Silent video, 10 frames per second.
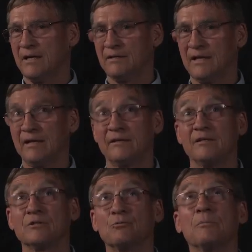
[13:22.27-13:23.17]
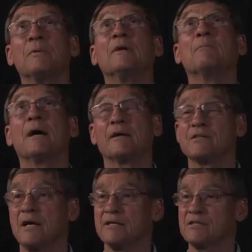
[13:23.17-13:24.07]
And the anthills would be about
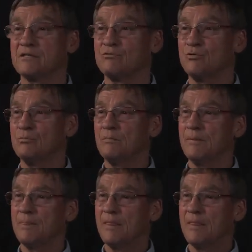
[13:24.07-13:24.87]
as high as this room.